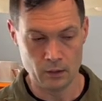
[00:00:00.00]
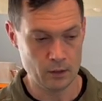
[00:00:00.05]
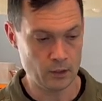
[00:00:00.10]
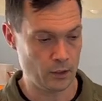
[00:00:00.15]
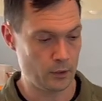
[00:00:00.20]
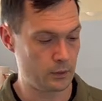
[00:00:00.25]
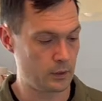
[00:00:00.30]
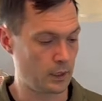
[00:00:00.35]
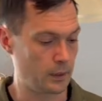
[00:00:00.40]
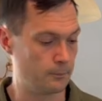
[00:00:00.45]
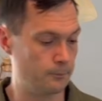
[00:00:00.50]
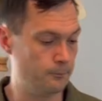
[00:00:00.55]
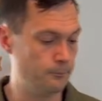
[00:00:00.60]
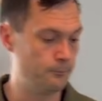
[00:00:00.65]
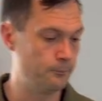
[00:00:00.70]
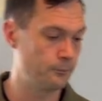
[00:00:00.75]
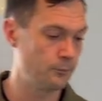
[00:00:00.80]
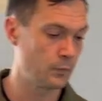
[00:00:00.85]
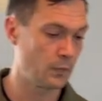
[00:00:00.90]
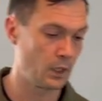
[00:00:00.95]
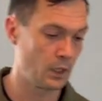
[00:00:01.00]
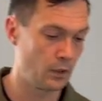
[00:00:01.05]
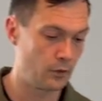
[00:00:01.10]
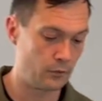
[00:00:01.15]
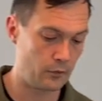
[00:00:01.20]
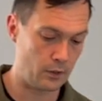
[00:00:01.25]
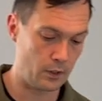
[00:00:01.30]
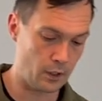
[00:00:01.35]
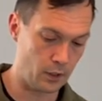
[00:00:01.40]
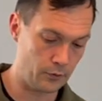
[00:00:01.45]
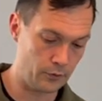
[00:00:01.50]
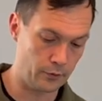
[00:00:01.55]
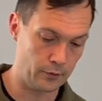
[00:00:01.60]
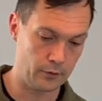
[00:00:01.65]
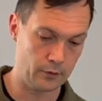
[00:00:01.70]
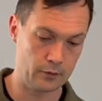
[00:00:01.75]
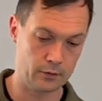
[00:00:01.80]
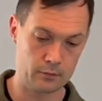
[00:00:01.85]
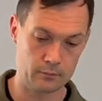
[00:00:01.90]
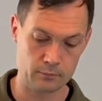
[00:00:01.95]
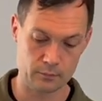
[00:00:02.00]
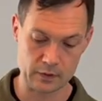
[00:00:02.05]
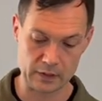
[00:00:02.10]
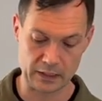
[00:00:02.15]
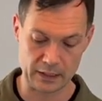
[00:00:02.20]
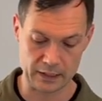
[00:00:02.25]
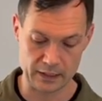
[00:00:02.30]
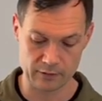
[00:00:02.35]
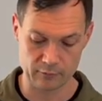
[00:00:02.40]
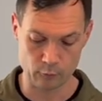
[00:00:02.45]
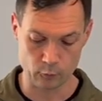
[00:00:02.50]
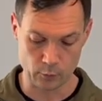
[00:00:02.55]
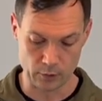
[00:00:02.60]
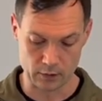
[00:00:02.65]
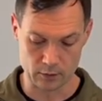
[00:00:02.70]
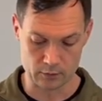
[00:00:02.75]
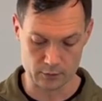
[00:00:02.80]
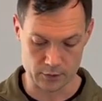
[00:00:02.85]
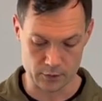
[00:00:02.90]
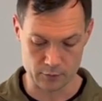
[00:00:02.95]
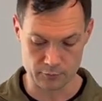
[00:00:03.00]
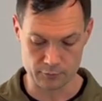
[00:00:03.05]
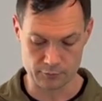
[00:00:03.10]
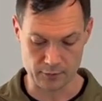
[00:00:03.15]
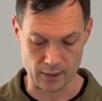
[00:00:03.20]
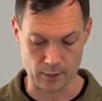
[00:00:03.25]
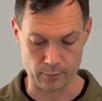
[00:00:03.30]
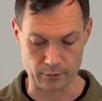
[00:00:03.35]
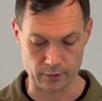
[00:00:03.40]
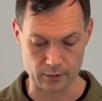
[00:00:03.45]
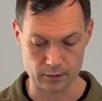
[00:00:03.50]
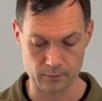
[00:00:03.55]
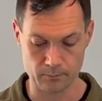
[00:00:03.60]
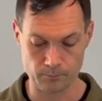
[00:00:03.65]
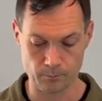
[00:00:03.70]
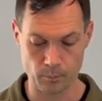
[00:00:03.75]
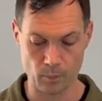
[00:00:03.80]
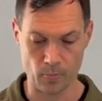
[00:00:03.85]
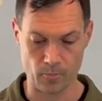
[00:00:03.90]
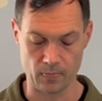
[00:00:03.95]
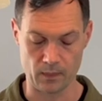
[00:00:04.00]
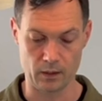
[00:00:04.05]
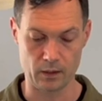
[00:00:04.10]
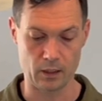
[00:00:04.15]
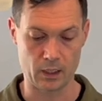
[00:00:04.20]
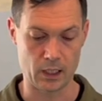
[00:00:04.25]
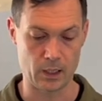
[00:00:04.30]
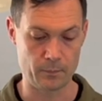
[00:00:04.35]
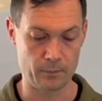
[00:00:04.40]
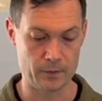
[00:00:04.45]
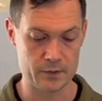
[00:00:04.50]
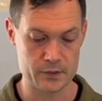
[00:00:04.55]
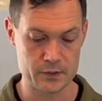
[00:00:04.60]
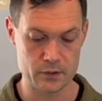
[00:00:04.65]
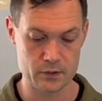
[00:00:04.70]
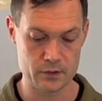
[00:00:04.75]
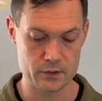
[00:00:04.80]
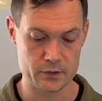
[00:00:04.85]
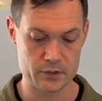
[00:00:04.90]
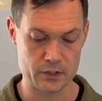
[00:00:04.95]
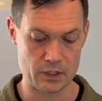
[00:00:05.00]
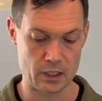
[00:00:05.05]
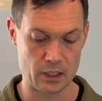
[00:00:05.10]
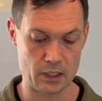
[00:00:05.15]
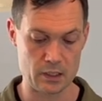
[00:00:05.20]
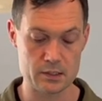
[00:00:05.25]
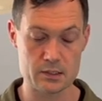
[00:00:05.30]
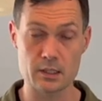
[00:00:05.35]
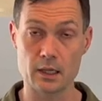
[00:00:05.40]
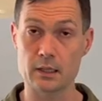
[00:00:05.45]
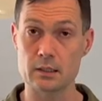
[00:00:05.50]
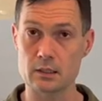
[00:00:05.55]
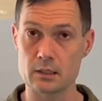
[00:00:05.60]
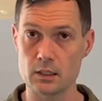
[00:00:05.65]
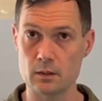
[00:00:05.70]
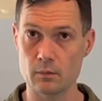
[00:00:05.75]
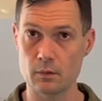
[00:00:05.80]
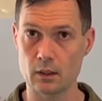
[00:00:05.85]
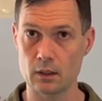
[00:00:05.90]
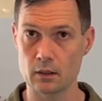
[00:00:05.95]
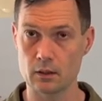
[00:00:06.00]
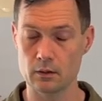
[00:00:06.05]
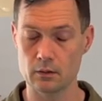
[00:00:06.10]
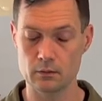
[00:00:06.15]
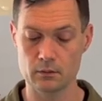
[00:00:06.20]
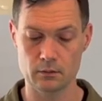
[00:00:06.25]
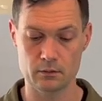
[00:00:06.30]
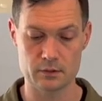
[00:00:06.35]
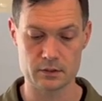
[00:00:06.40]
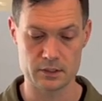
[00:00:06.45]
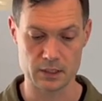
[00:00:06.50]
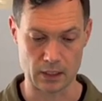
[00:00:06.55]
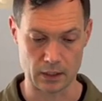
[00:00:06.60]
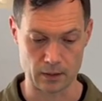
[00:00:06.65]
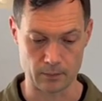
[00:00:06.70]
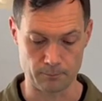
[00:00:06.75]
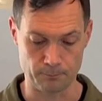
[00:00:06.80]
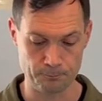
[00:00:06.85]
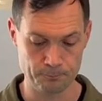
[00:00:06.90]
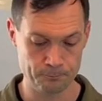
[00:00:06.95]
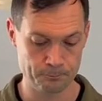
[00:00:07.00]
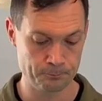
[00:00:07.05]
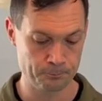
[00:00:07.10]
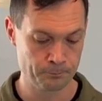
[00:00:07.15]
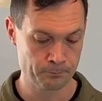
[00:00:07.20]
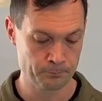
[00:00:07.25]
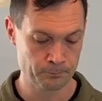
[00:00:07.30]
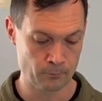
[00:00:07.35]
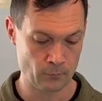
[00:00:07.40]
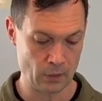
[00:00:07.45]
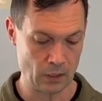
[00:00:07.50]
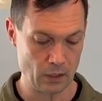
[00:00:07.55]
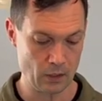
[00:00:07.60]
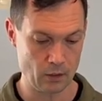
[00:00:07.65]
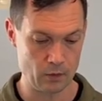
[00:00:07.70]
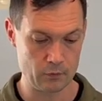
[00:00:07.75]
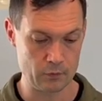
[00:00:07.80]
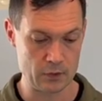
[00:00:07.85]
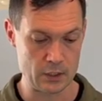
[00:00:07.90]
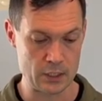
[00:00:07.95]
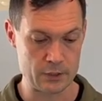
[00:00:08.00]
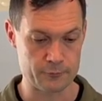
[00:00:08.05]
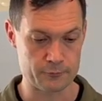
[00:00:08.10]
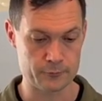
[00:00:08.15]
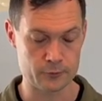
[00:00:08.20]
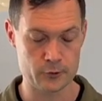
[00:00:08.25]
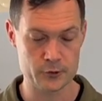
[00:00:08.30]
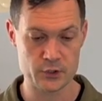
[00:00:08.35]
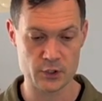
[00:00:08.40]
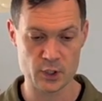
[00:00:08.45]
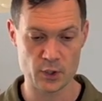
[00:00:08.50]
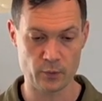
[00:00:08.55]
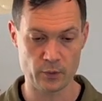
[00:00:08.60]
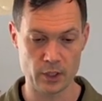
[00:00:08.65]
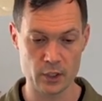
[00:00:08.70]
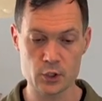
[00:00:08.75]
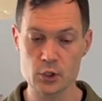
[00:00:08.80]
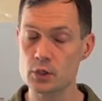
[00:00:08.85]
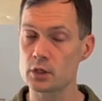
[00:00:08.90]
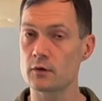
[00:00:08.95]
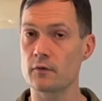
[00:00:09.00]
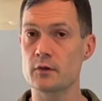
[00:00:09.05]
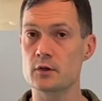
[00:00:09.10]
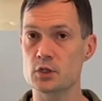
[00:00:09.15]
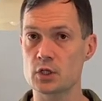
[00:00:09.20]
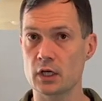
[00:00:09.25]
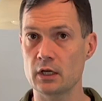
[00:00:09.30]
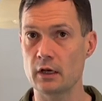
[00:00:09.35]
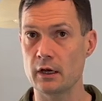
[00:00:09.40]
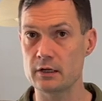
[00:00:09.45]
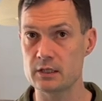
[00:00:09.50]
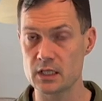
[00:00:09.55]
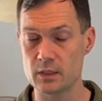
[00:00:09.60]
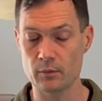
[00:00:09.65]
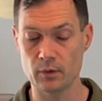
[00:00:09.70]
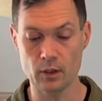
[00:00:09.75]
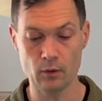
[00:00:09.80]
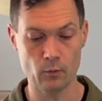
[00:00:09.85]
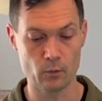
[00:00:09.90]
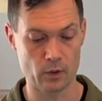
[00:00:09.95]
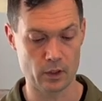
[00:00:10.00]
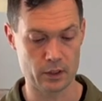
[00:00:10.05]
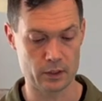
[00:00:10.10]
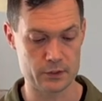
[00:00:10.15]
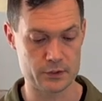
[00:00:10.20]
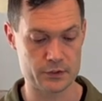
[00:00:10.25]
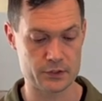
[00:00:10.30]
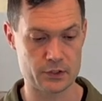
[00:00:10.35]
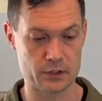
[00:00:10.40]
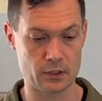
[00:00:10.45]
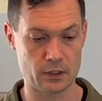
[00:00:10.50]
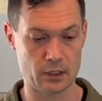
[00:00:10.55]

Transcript: Okay, the other kind of well-known fabric. This is a Dyneema denim. The first iteration of the J-Dyneema was